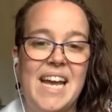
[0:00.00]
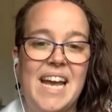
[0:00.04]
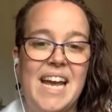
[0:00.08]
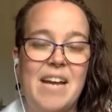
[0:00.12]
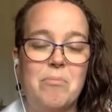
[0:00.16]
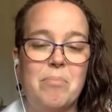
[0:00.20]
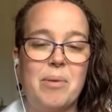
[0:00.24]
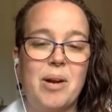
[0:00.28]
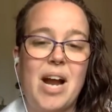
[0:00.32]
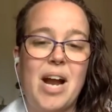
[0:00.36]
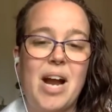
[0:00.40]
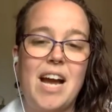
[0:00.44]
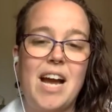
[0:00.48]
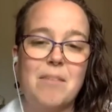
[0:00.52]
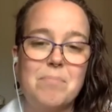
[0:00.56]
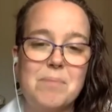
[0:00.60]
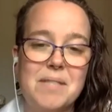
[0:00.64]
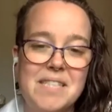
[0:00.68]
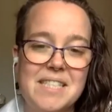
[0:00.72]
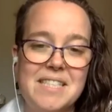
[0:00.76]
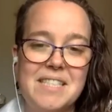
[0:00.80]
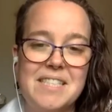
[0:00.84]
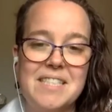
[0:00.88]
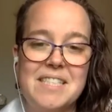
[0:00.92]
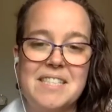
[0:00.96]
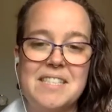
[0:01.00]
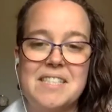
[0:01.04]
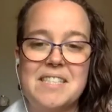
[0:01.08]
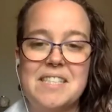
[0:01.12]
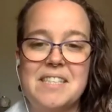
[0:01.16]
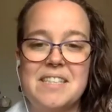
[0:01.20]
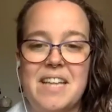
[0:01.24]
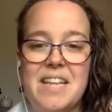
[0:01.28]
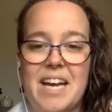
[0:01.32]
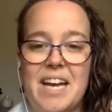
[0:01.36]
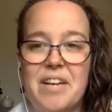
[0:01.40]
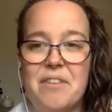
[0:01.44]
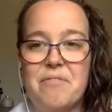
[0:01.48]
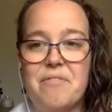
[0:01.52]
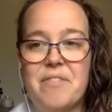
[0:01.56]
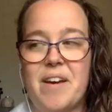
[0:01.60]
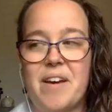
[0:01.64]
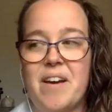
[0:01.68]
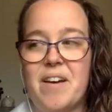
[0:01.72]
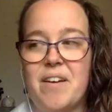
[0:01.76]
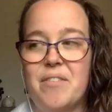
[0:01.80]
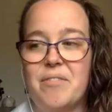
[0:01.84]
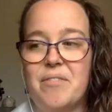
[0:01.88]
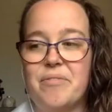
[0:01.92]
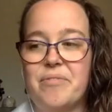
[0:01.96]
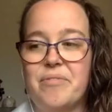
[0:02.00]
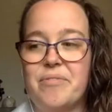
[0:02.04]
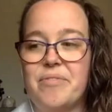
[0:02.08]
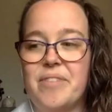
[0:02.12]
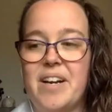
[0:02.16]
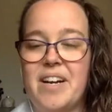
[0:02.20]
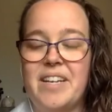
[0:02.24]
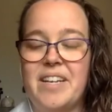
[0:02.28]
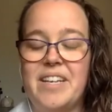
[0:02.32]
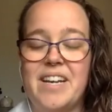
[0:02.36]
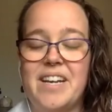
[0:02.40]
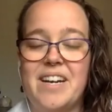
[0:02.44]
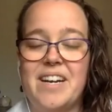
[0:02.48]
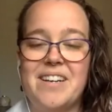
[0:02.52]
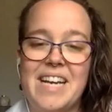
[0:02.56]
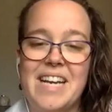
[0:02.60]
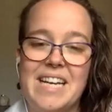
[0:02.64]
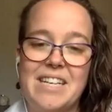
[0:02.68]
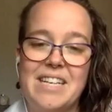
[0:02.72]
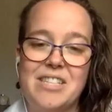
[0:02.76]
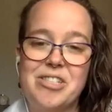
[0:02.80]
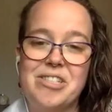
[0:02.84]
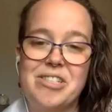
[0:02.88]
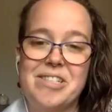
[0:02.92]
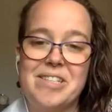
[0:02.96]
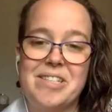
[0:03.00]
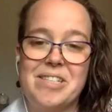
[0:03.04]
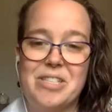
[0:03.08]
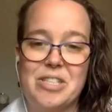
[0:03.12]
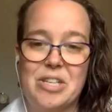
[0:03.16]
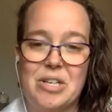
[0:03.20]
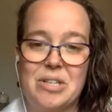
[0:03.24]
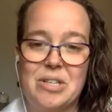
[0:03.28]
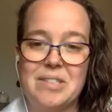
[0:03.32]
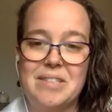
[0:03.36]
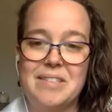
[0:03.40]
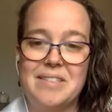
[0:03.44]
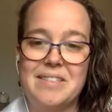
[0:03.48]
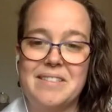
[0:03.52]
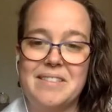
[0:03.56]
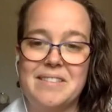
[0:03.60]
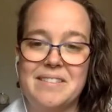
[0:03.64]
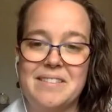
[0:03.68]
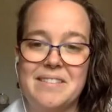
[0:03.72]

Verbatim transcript: And perhaps this is the life of a youngish adult.